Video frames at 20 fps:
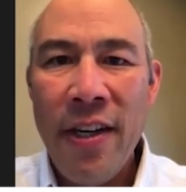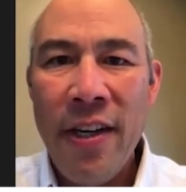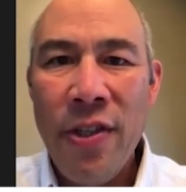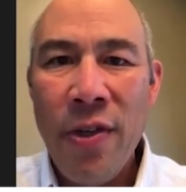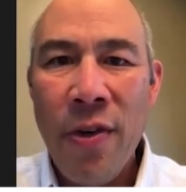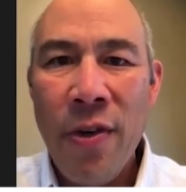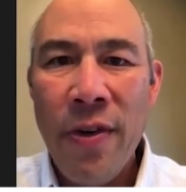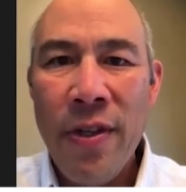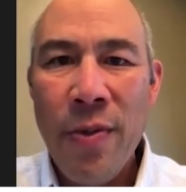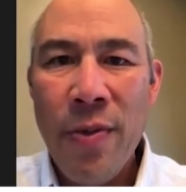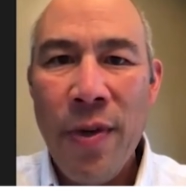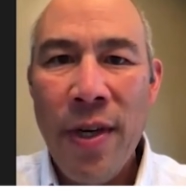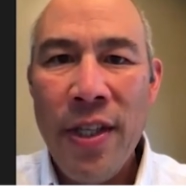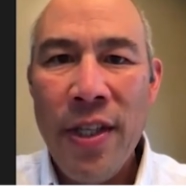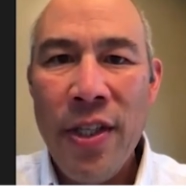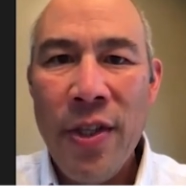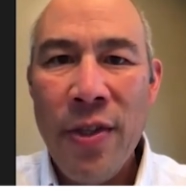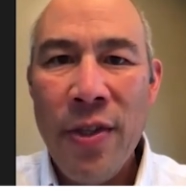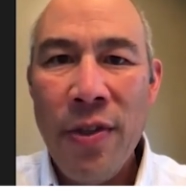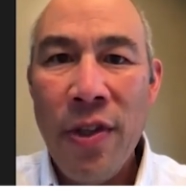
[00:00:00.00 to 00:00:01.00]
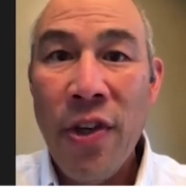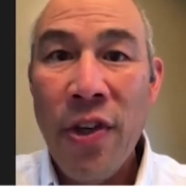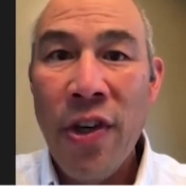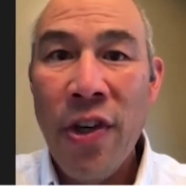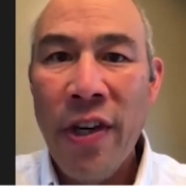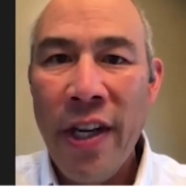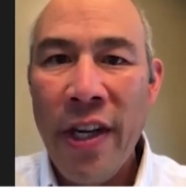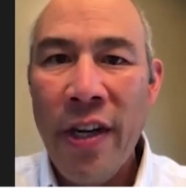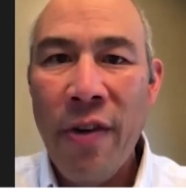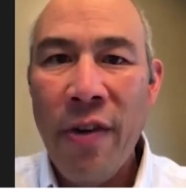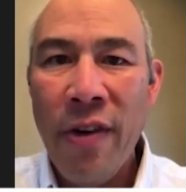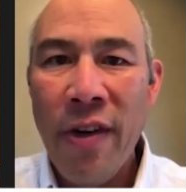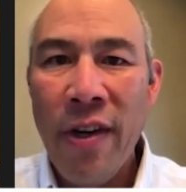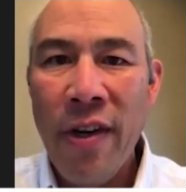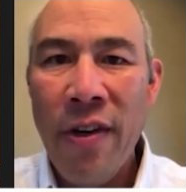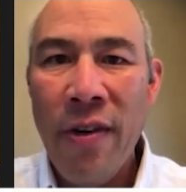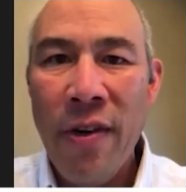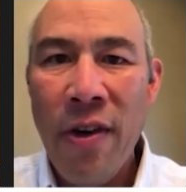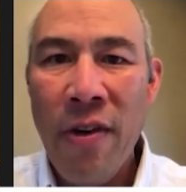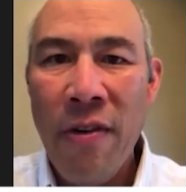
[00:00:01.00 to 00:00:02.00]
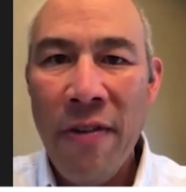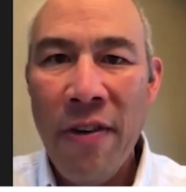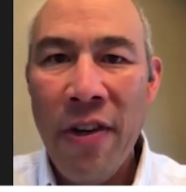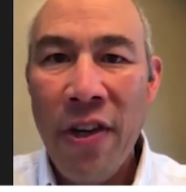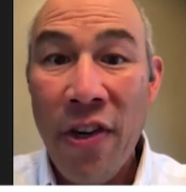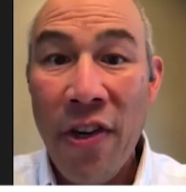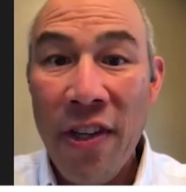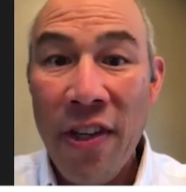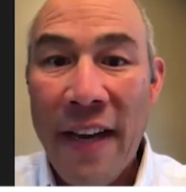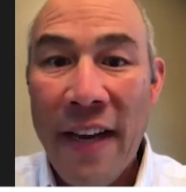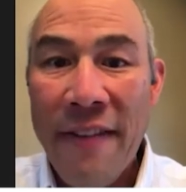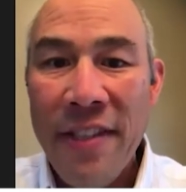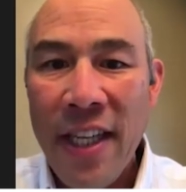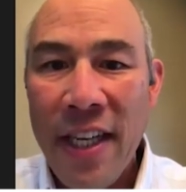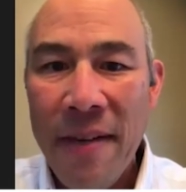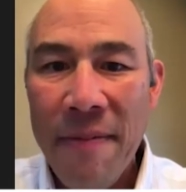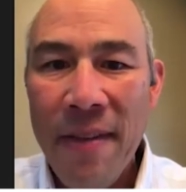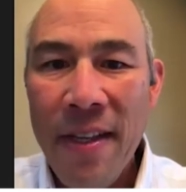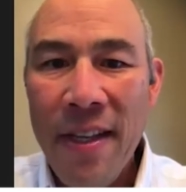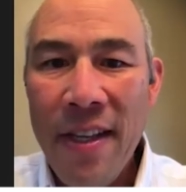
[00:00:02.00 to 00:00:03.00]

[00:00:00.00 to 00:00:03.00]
to always want to learn and grow over your lifetime.